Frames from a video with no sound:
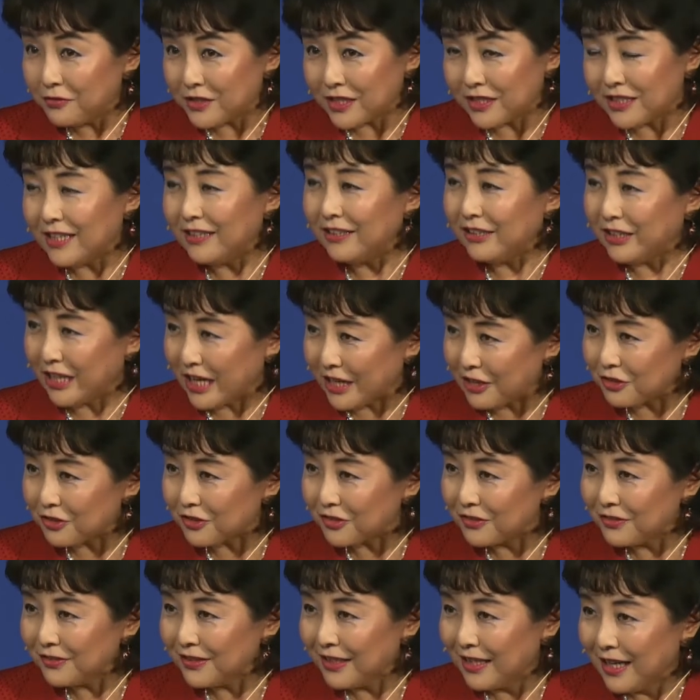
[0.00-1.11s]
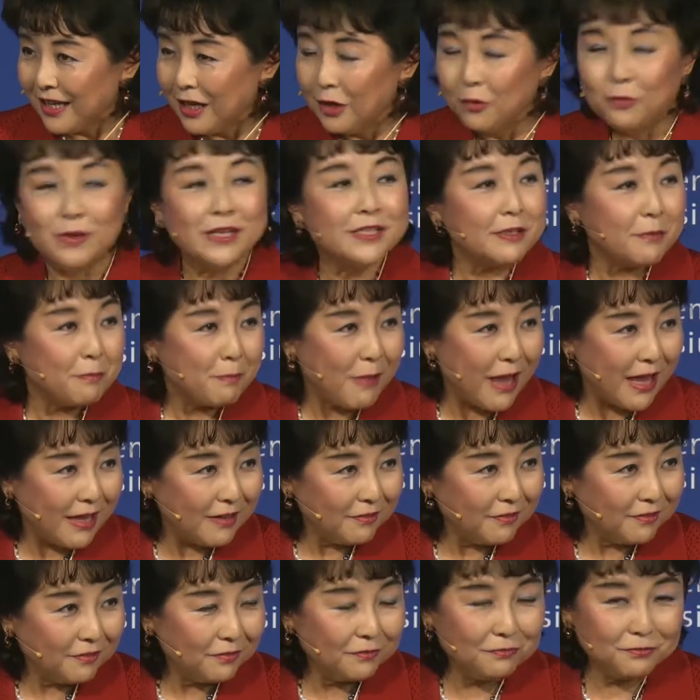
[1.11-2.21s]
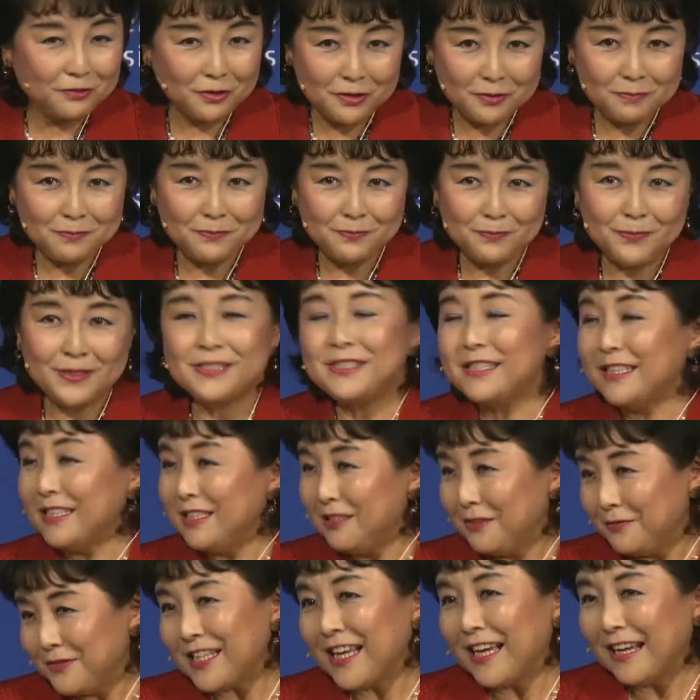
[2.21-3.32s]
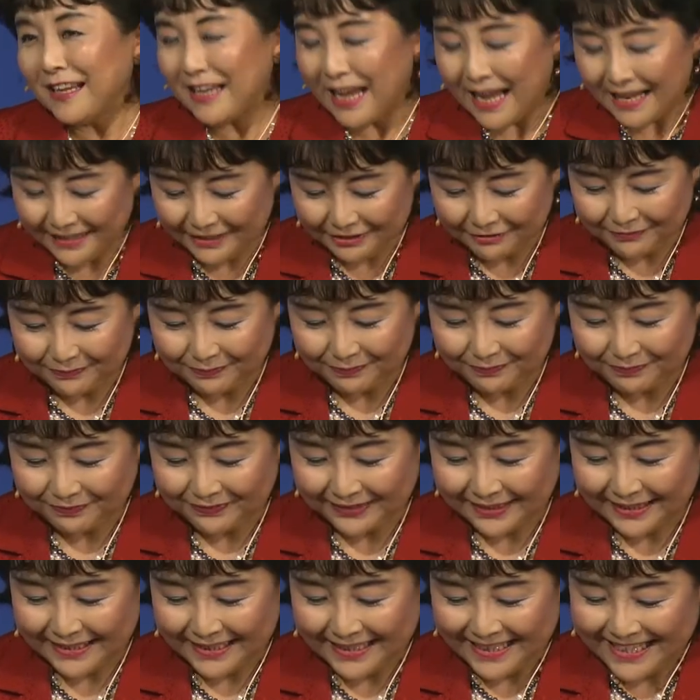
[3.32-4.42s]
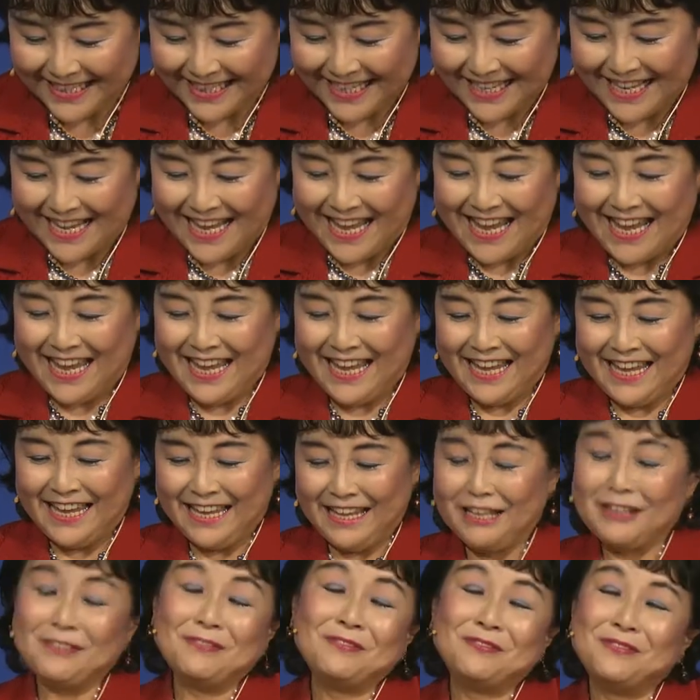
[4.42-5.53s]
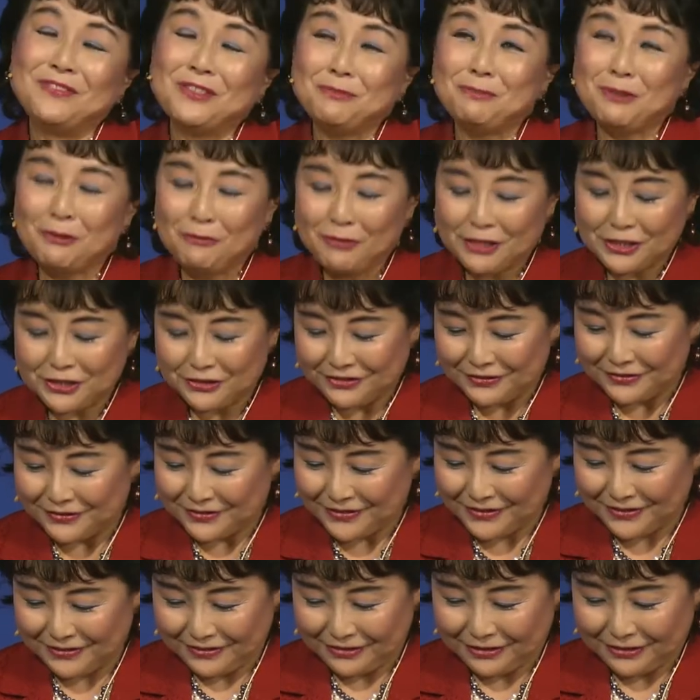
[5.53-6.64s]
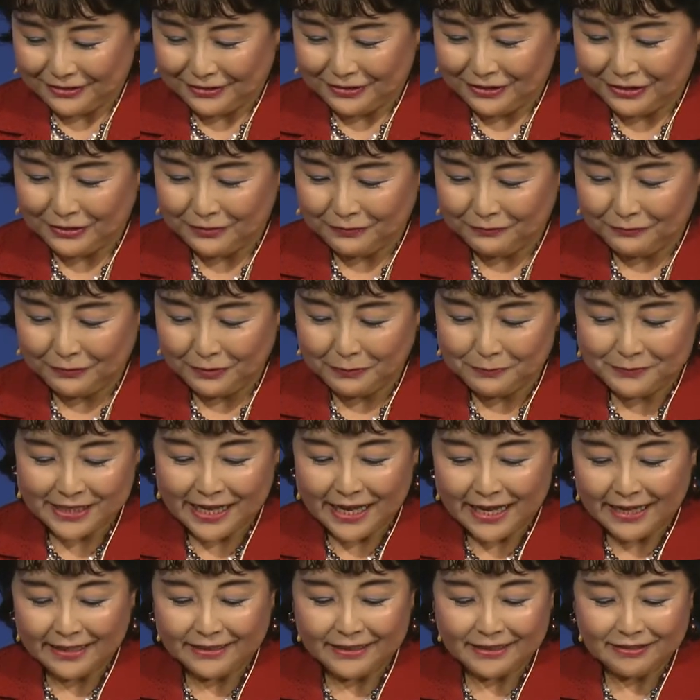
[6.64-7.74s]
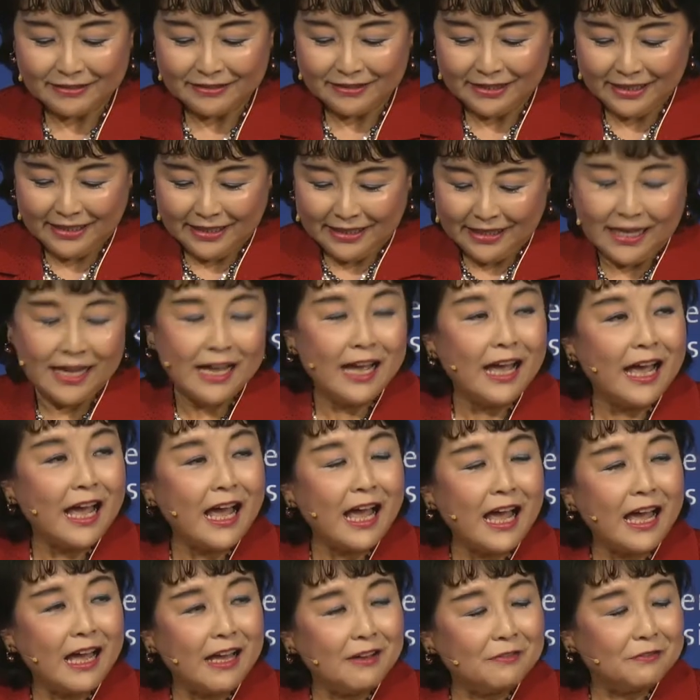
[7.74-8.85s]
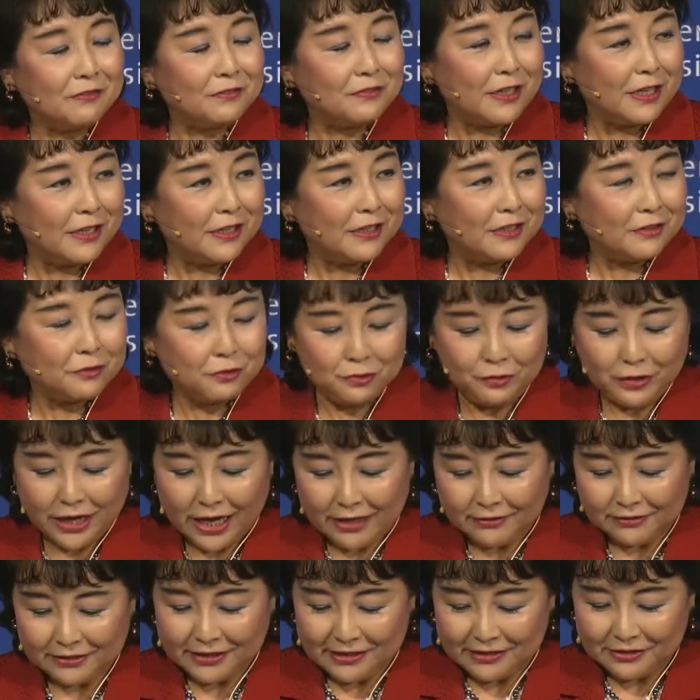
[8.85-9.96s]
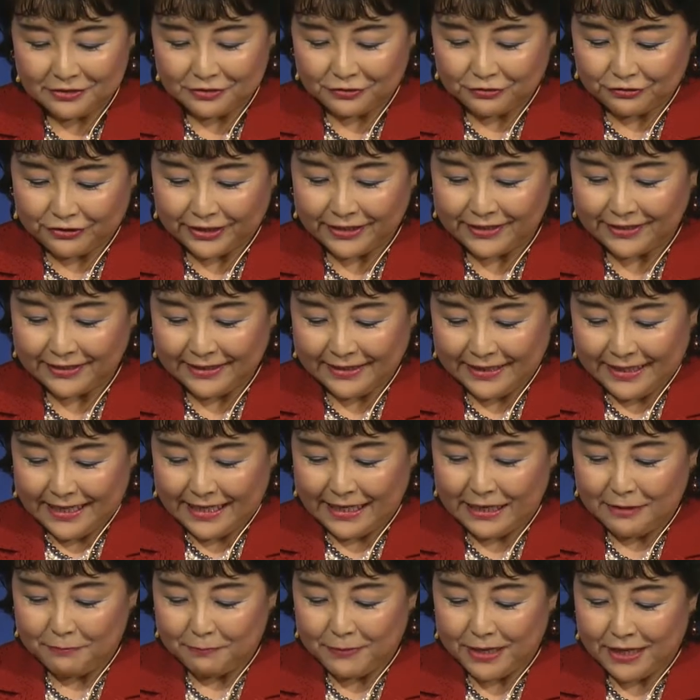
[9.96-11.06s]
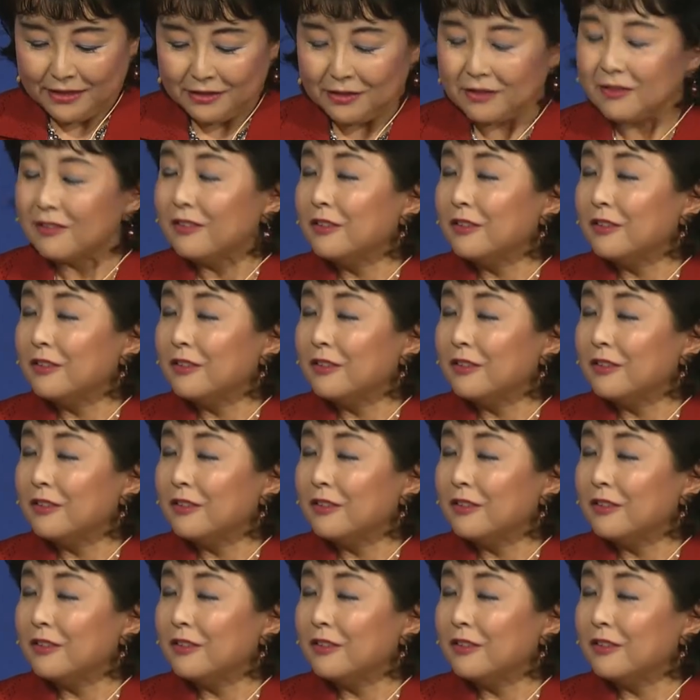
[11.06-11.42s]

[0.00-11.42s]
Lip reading: the delegation was a man from the city of St. Gallen. The professionals from St. Gallen have, throughout history, made